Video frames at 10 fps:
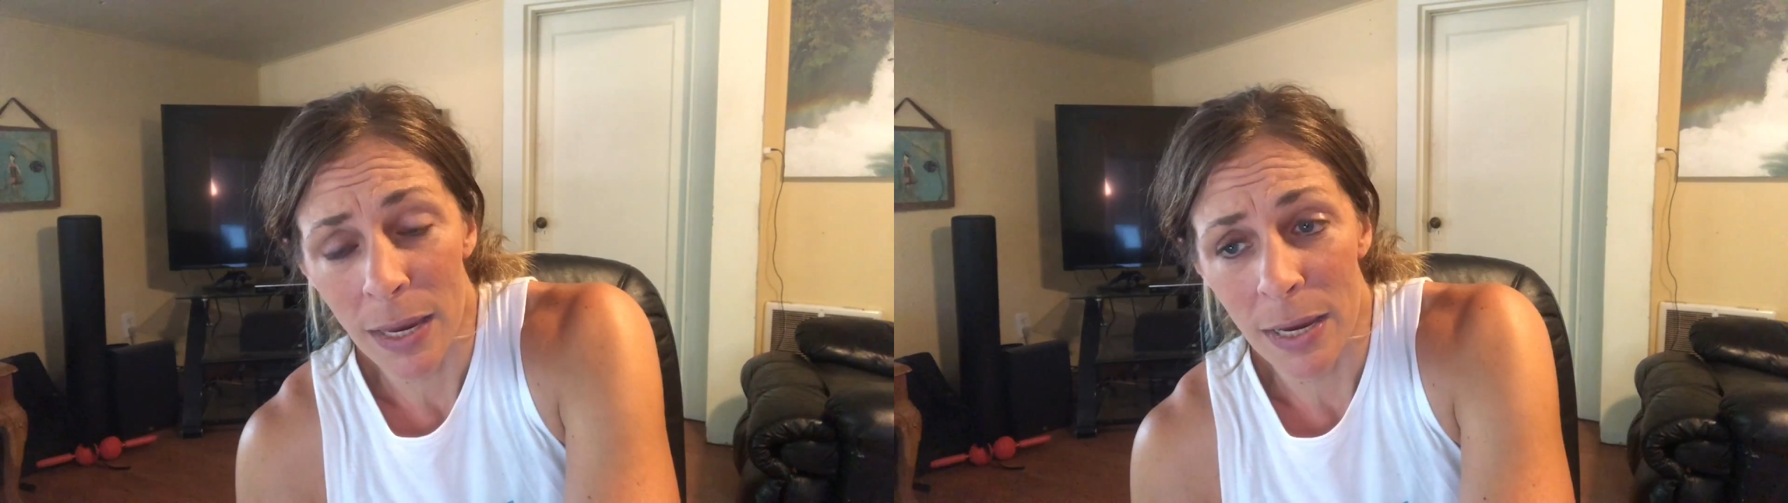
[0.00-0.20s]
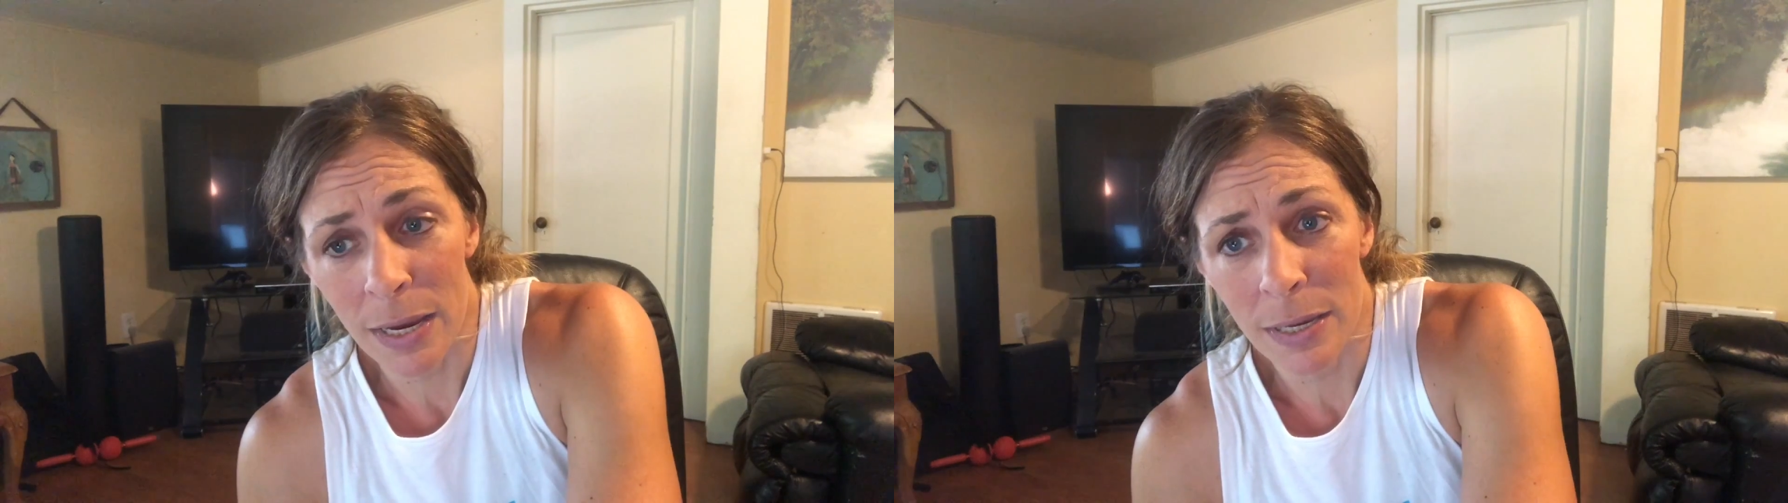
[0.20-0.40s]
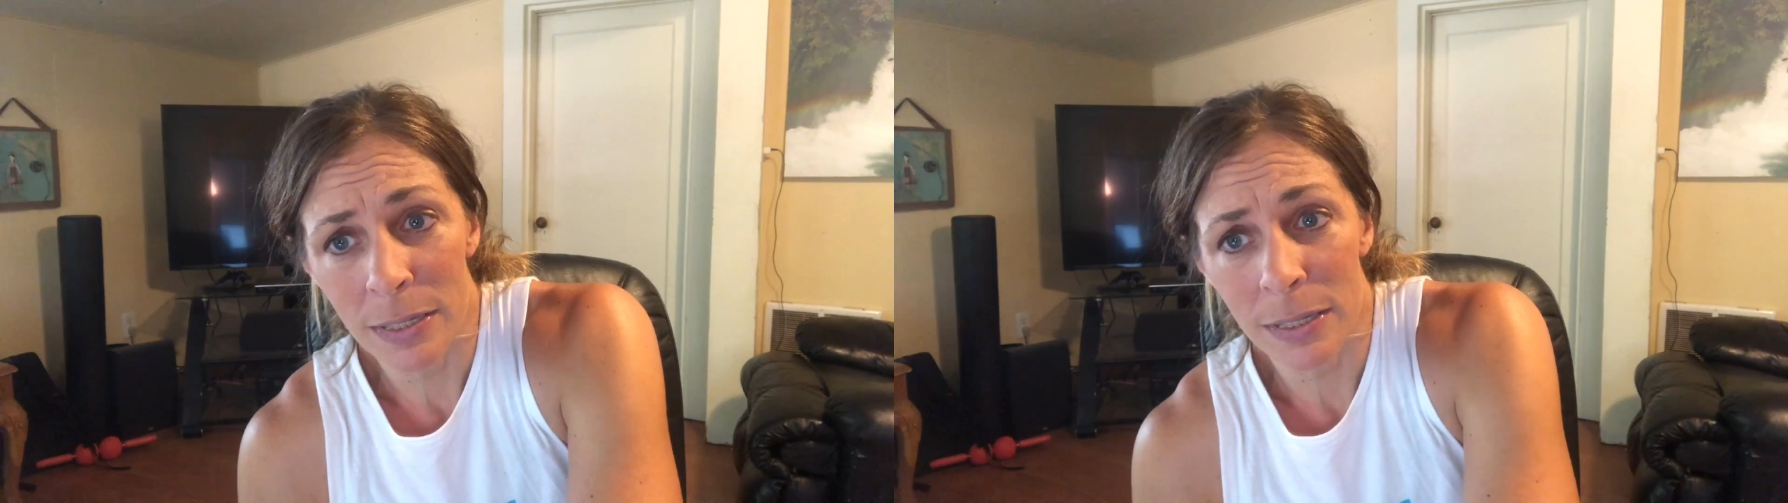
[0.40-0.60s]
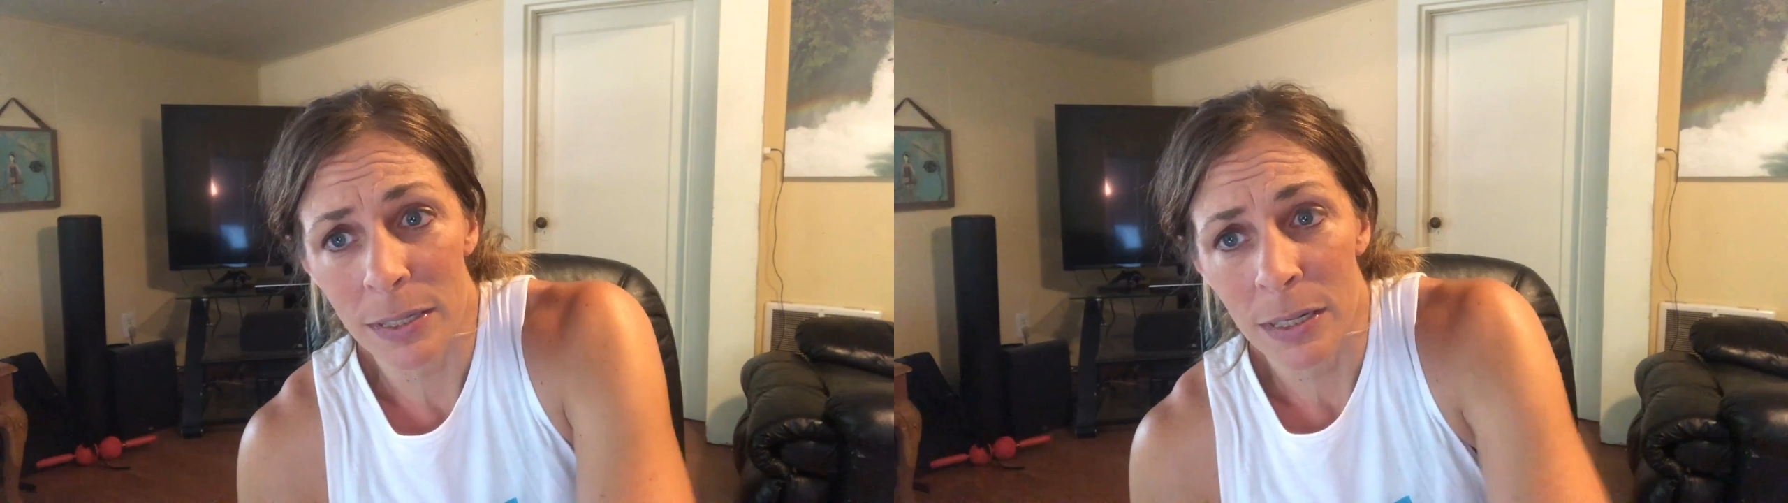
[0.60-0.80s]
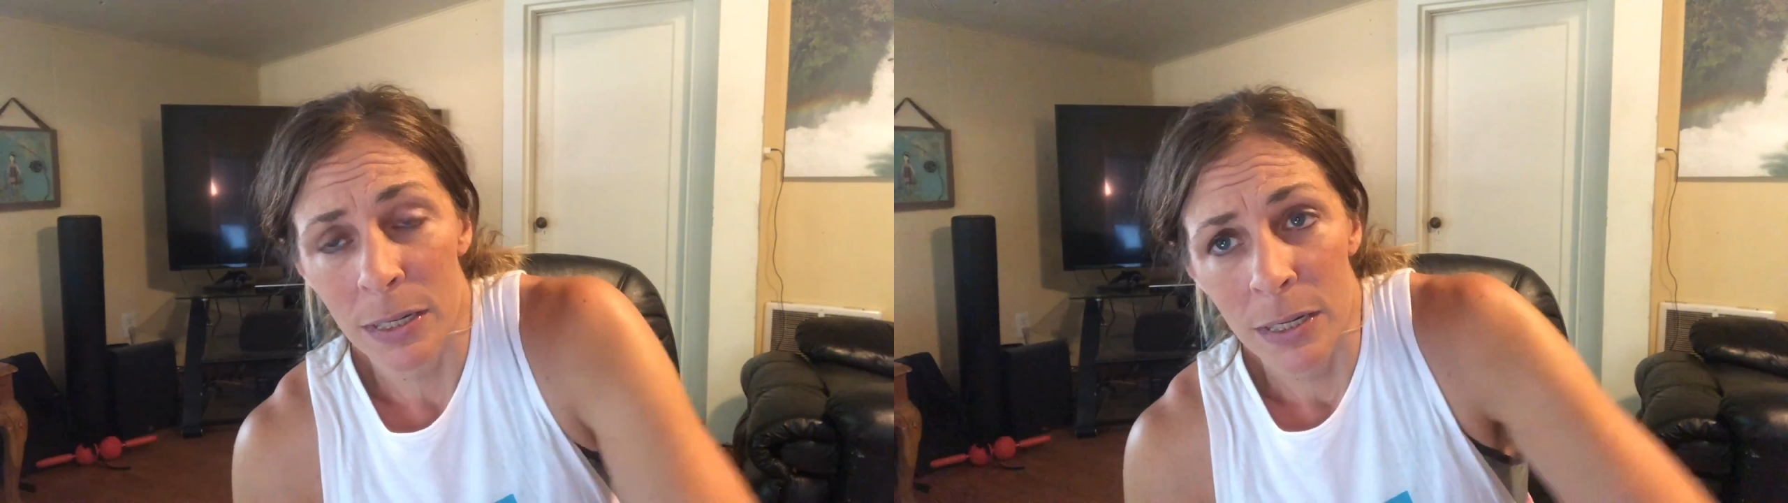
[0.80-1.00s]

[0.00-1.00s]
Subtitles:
is